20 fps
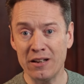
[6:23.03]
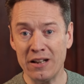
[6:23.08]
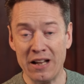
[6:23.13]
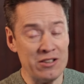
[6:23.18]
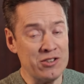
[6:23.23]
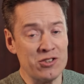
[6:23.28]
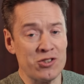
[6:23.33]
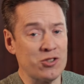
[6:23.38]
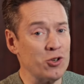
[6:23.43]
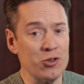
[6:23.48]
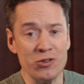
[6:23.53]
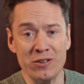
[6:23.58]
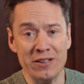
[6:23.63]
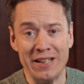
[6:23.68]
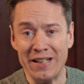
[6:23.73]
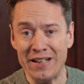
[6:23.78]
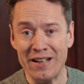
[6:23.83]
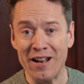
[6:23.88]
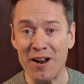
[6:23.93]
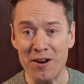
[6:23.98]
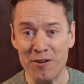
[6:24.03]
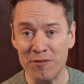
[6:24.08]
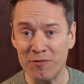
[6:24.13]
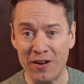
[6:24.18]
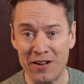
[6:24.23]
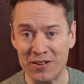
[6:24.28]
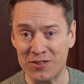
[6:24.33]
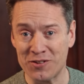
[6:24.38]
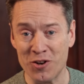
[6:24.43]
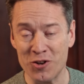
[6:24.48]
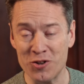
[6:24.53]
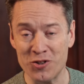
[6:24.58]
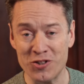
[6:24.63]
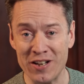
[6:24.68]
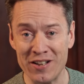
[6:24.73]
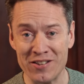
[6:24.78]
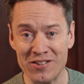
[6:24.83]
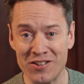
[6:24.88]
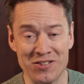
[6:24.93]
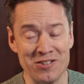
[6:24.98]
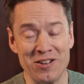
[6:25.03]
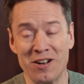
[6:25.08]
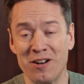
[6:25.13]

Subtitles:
And certainly none of us are Jesus.